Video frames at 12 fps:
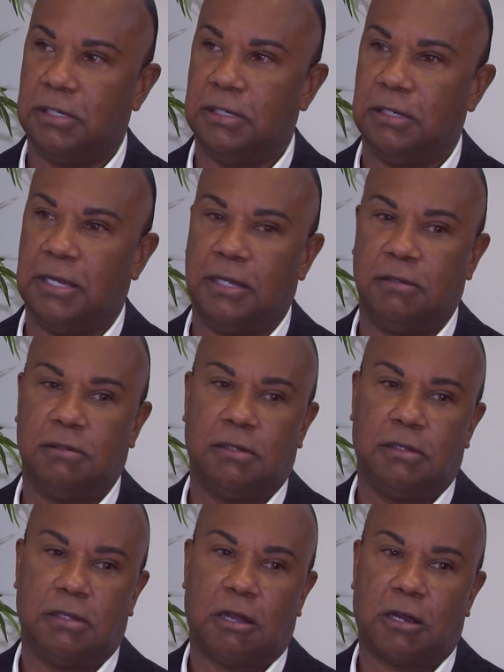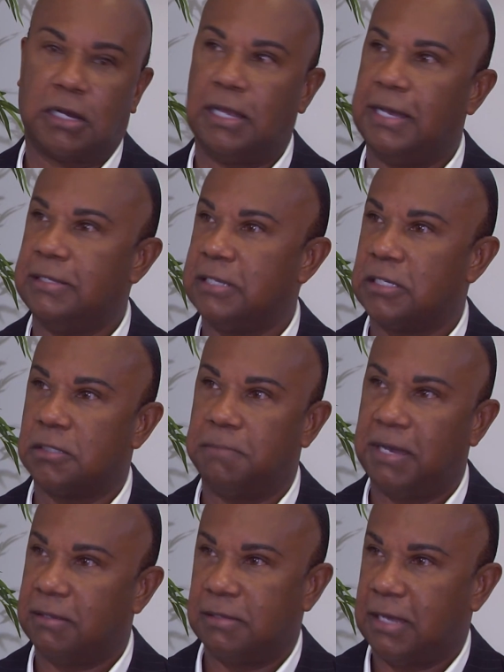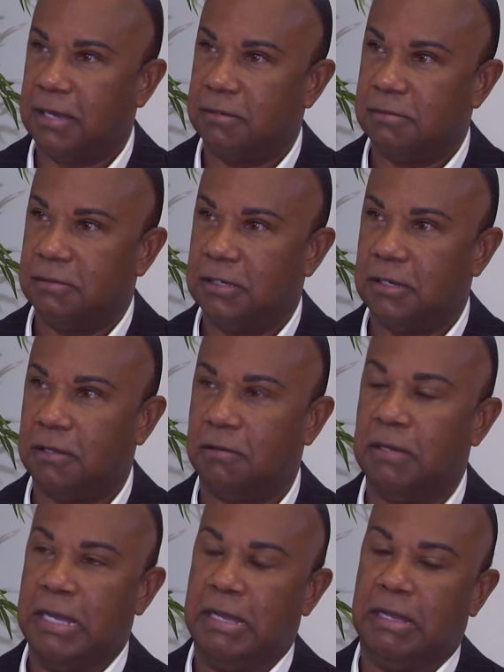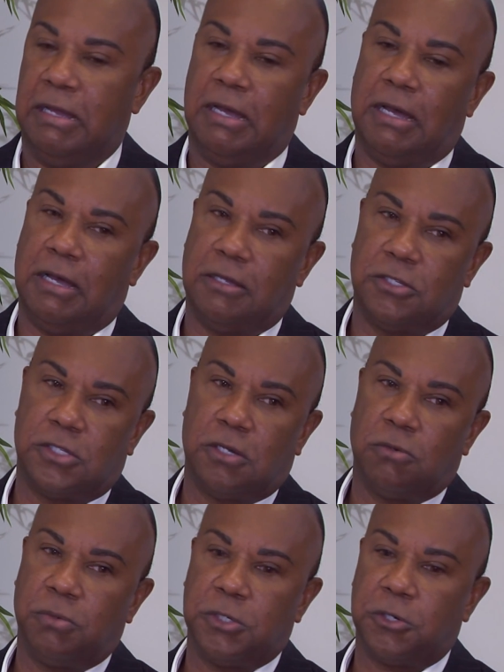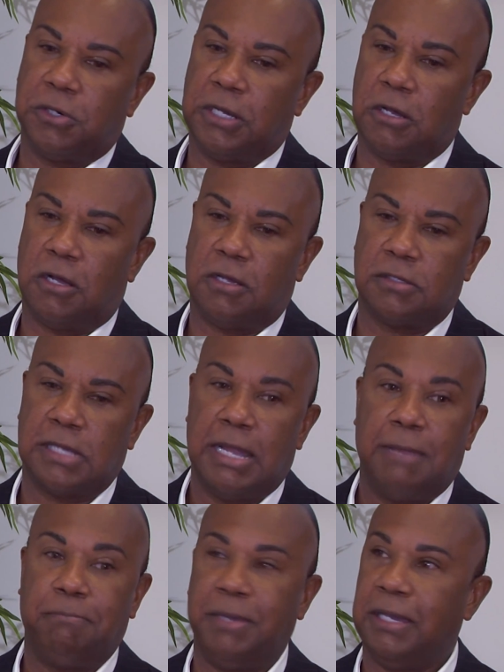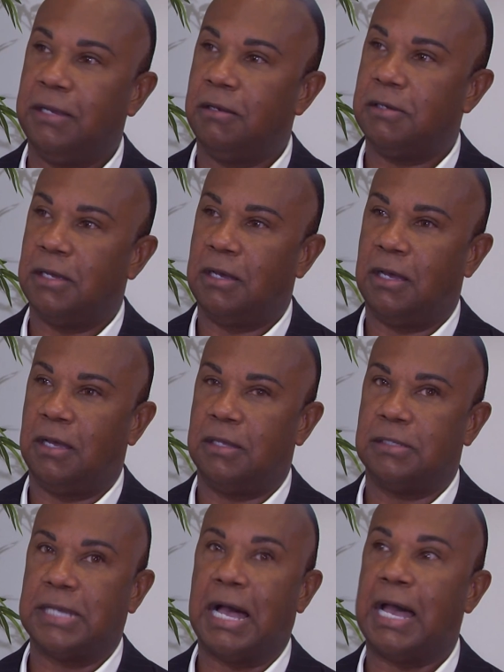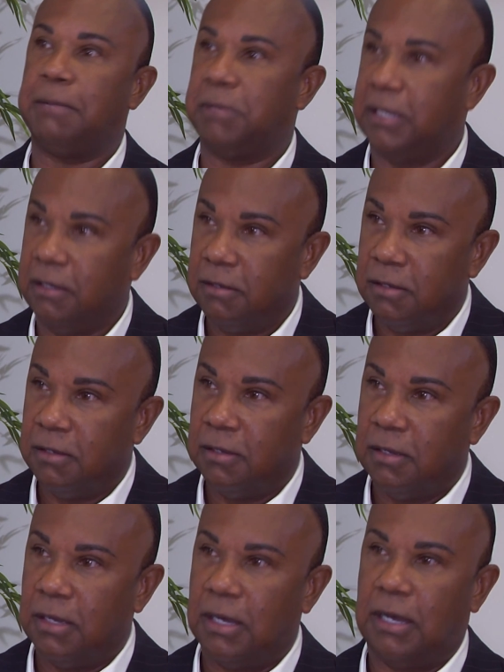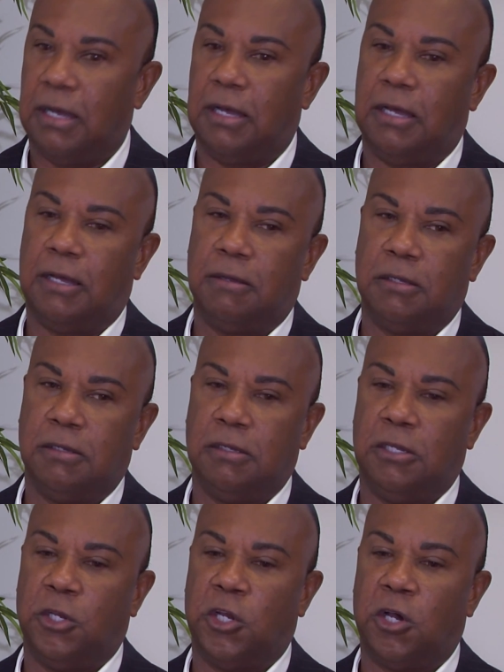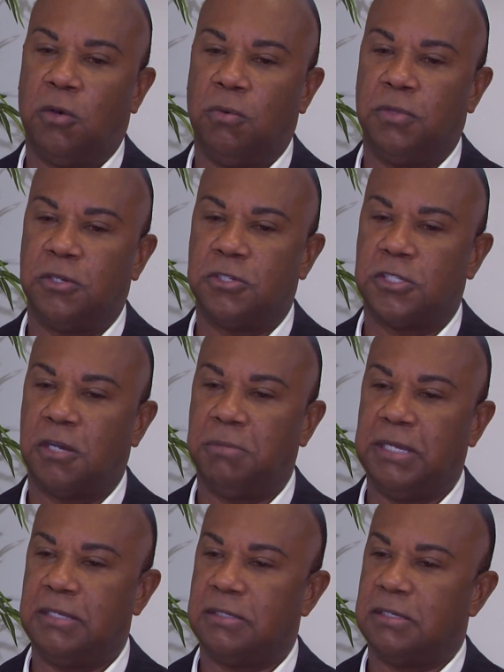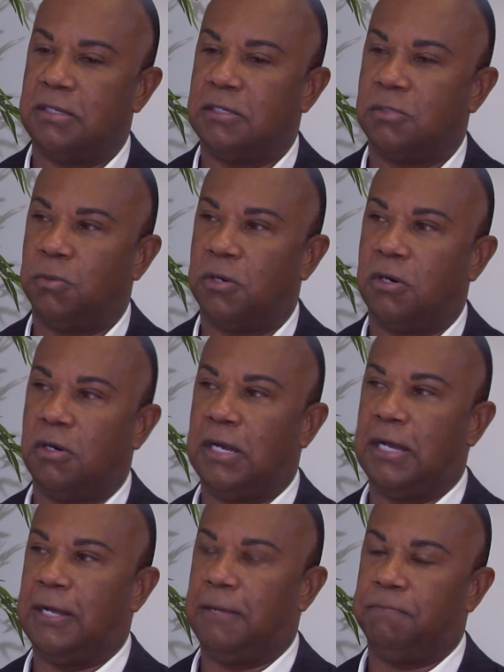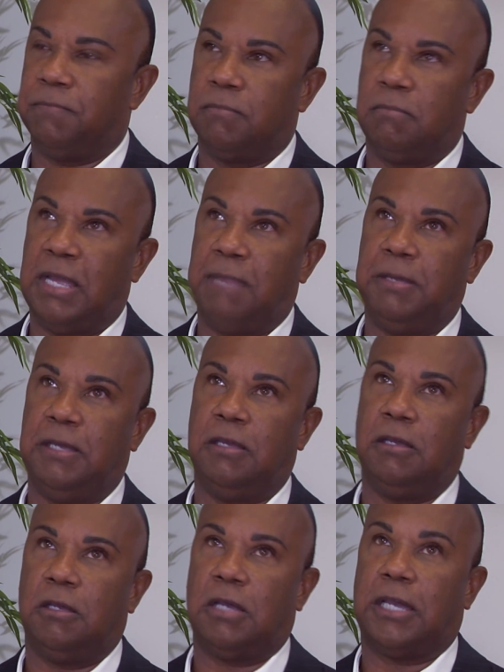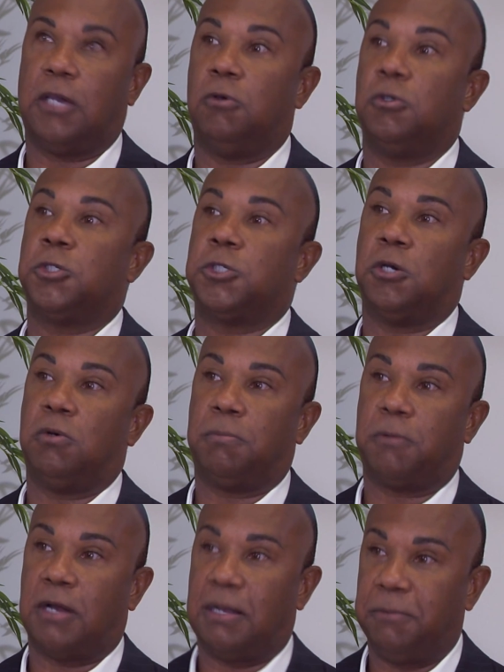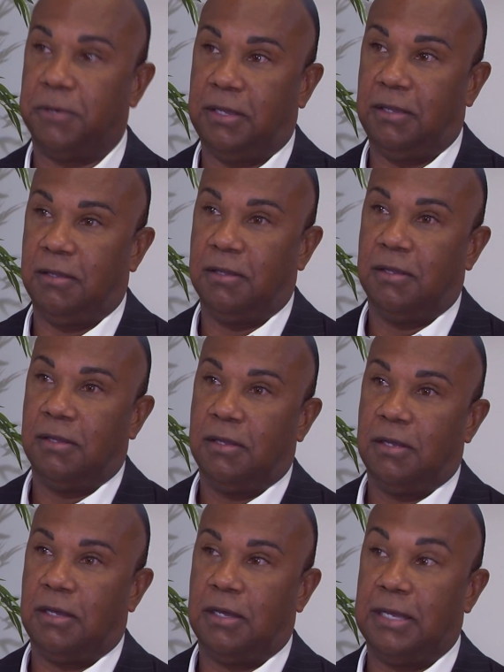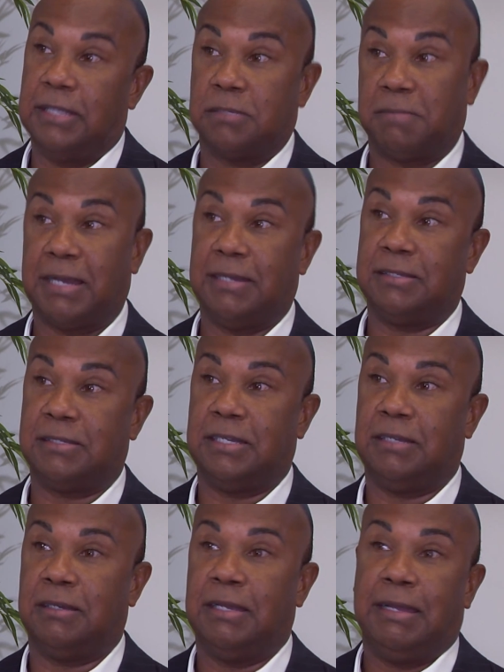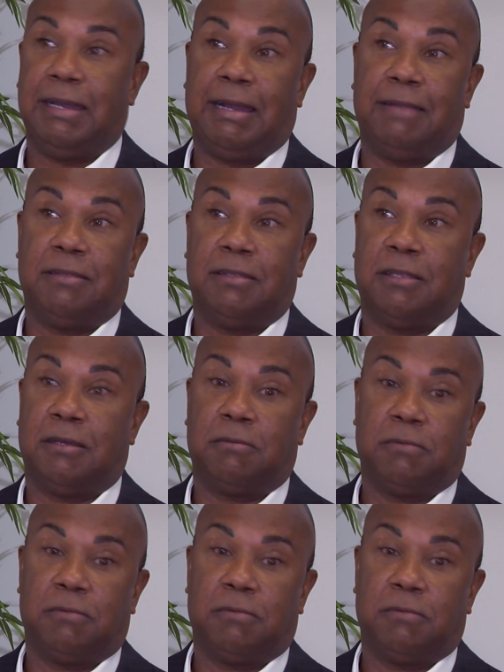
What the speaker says: and our clients expect that. You know, so returning calls, being timely. You know, there's so many instances where maybe I go and show a property. It's my listing, and